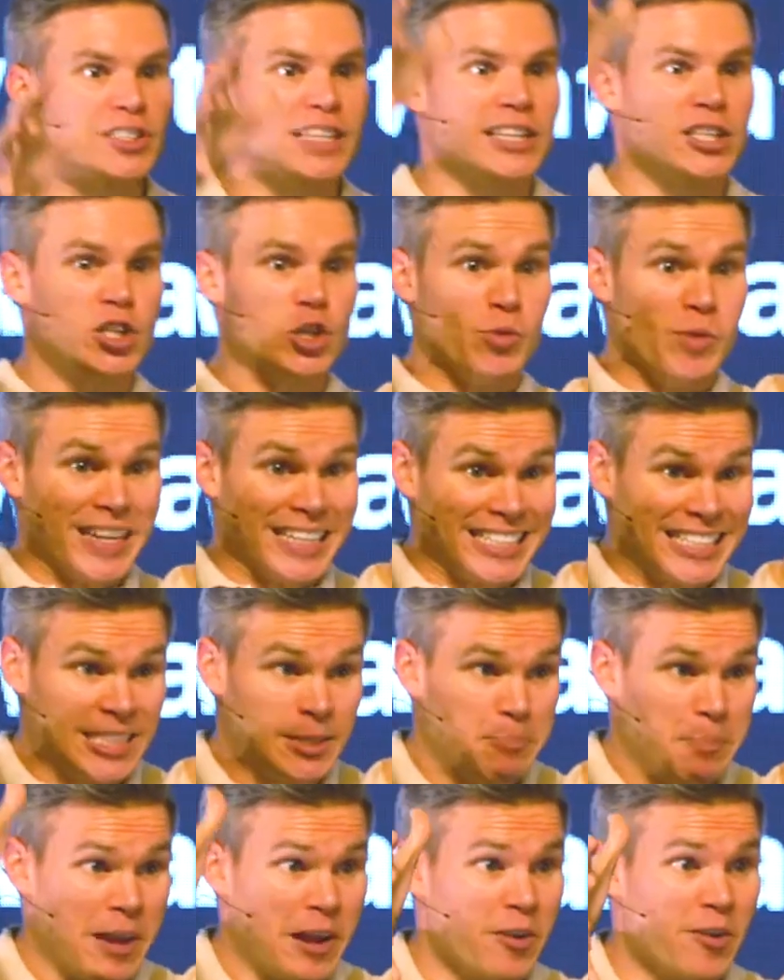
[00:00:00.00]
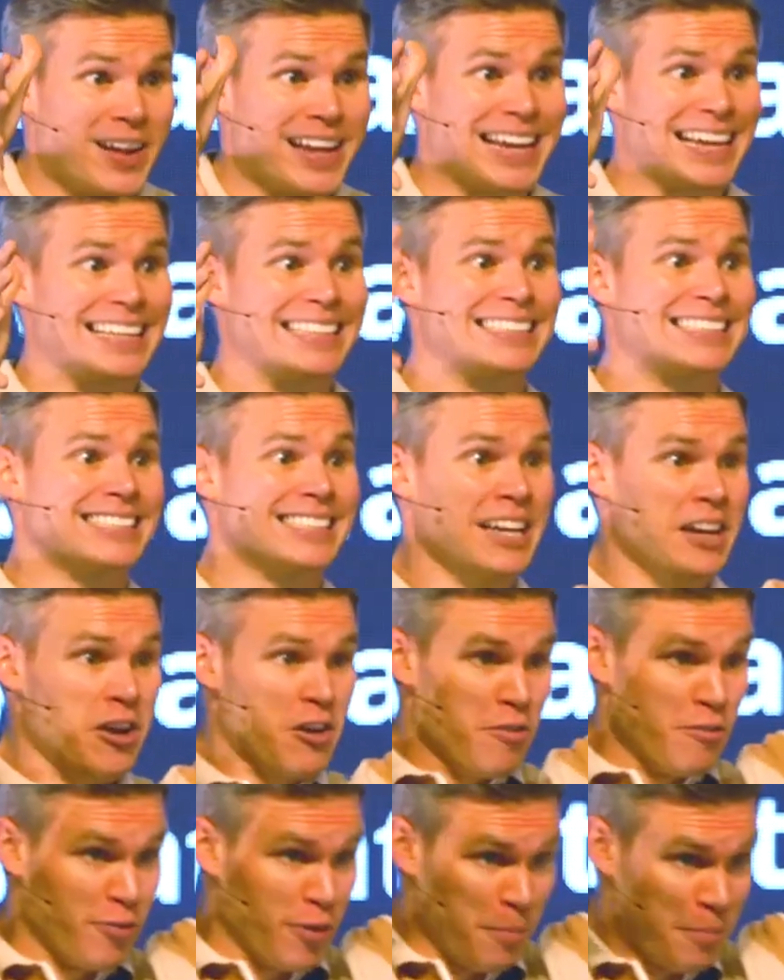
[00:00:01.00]
that you experience
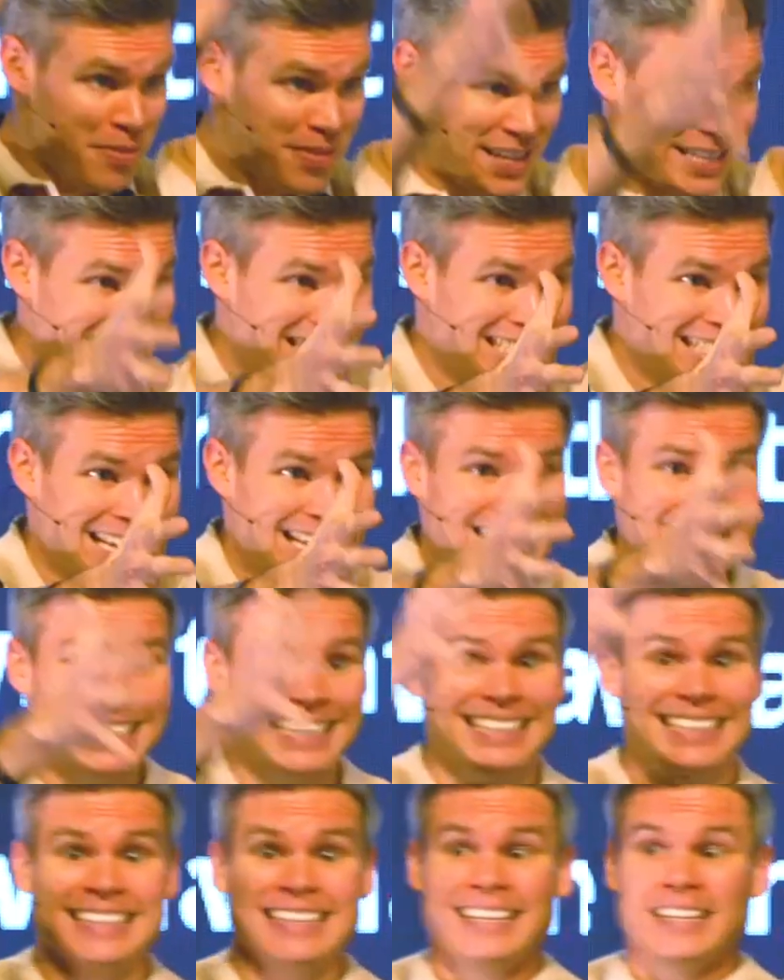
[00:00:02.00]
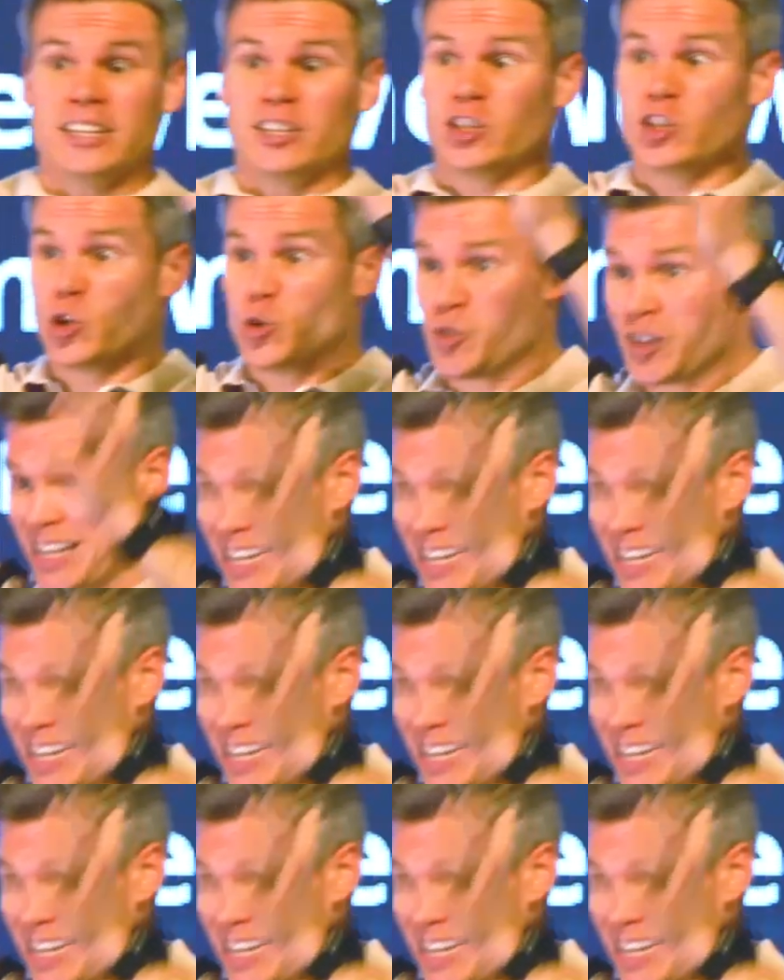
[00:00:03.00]
from this season to the